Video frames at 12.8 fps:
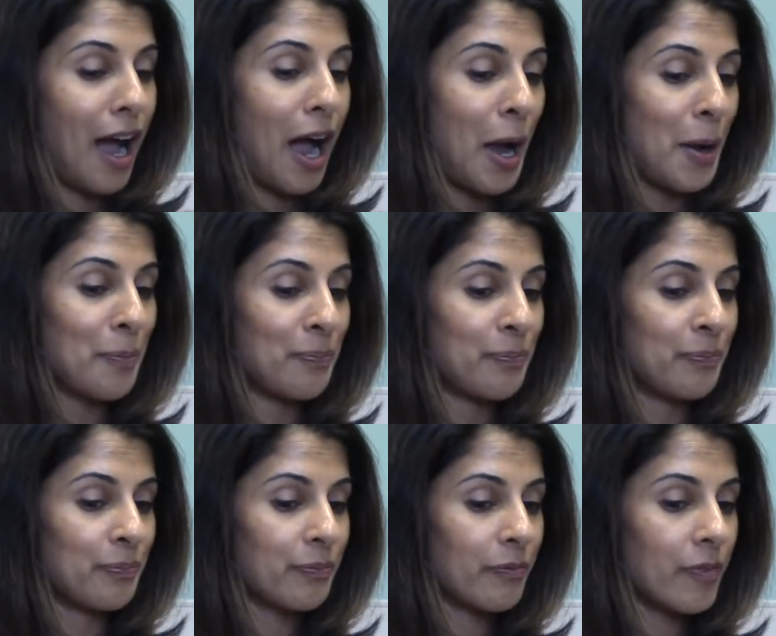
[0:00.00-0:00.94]

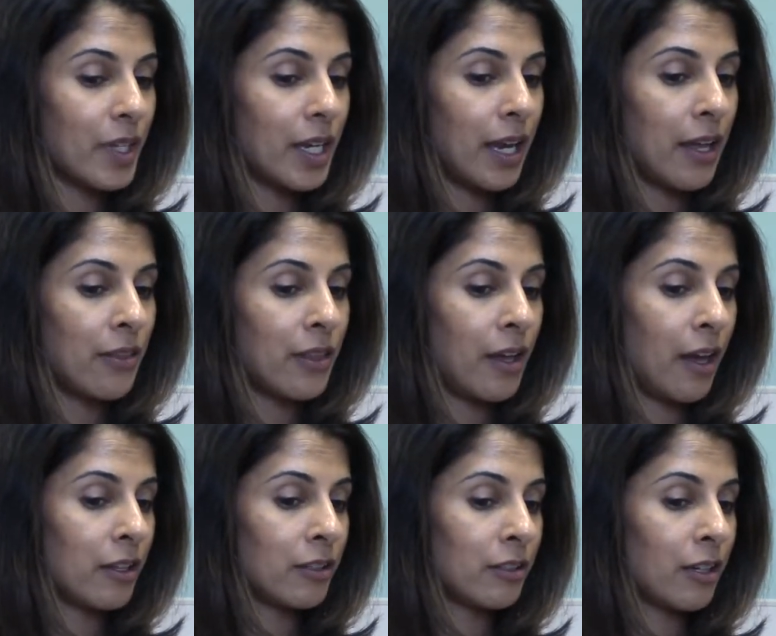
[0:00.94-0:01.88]
And
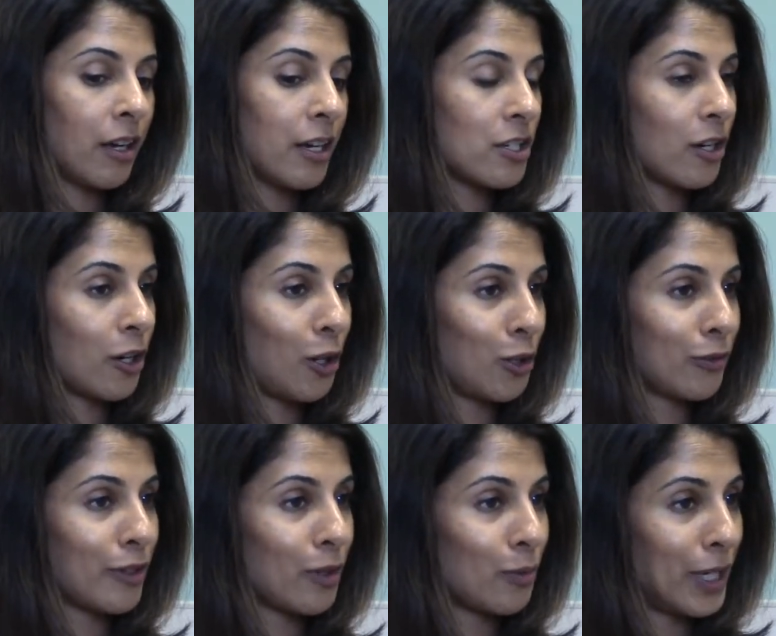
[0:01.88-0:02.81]
then I start all
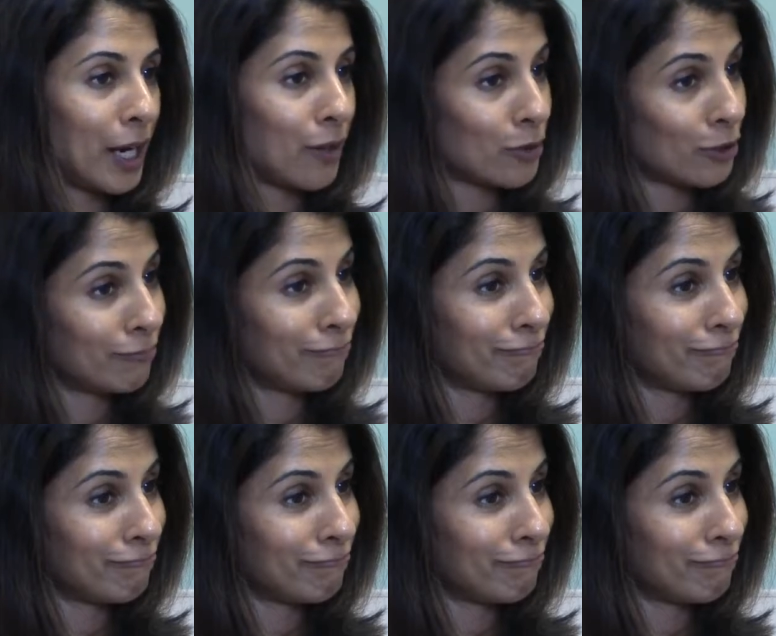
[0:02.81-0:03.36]
over the week after.